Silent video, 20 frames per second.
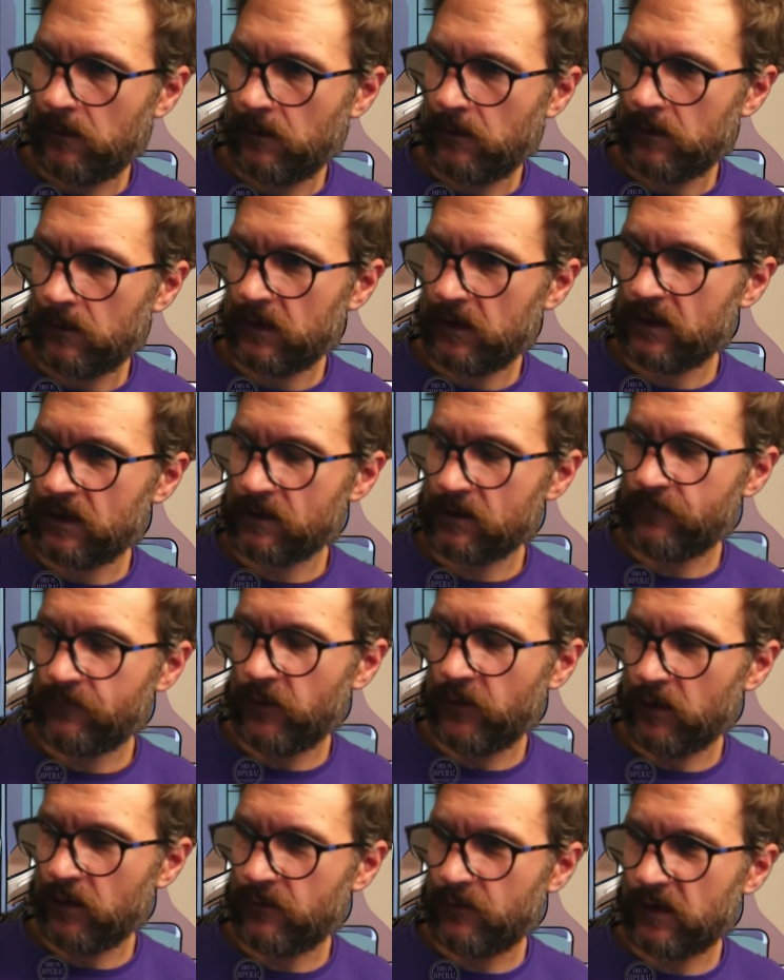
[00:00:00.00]
This is a
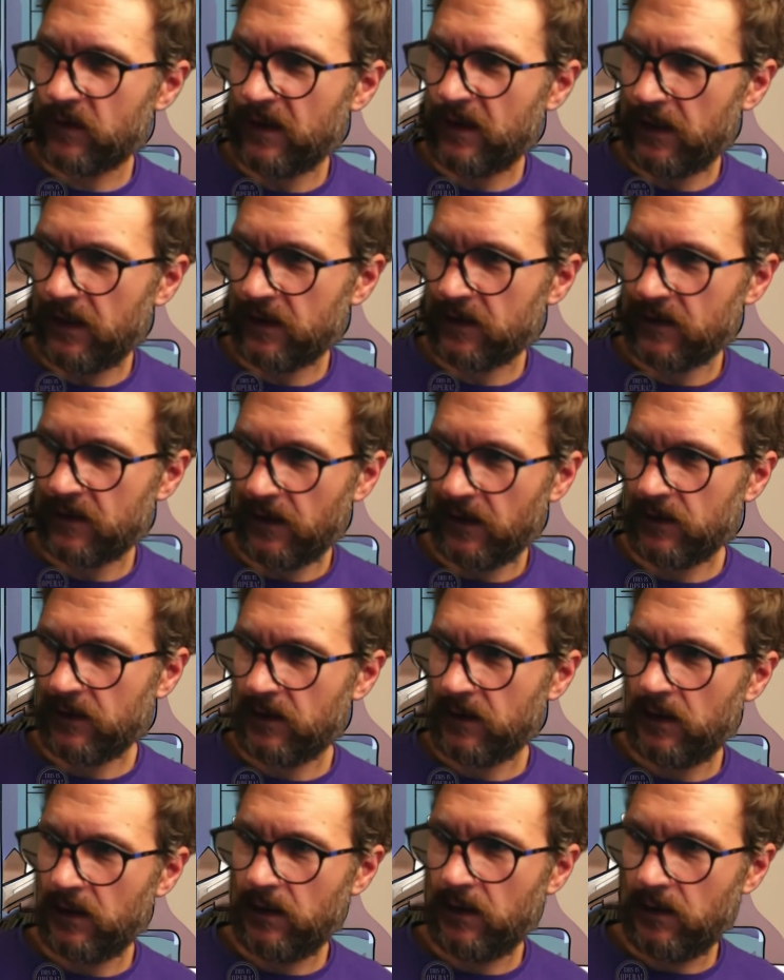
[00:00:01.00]
fuller metallic sound,
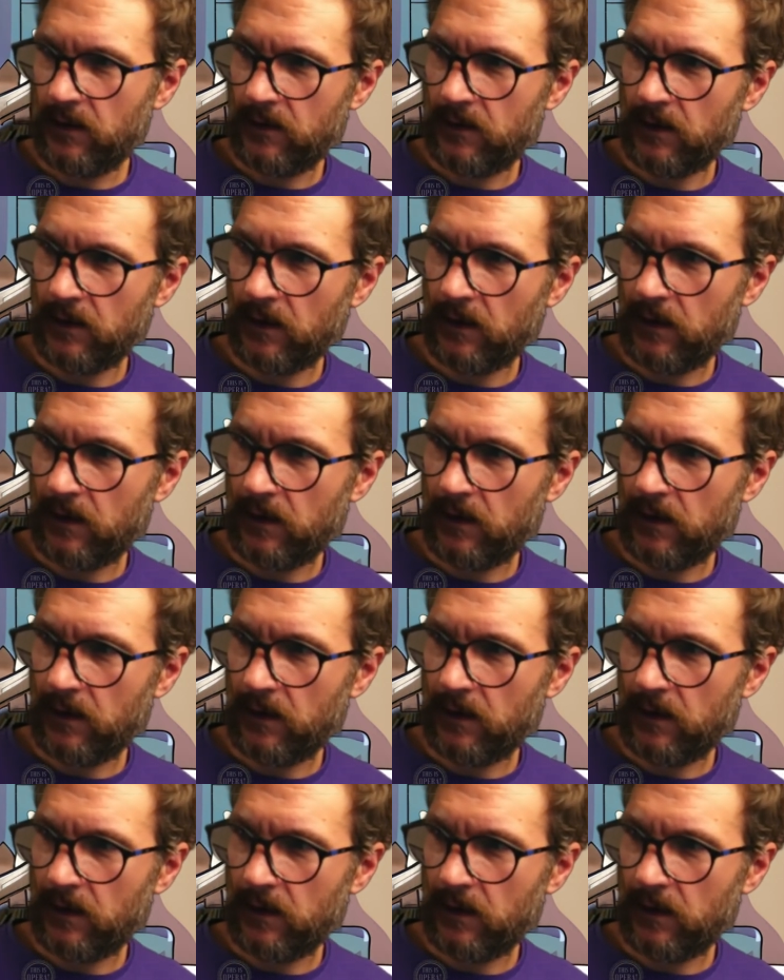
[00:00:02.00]
I think. Yeah.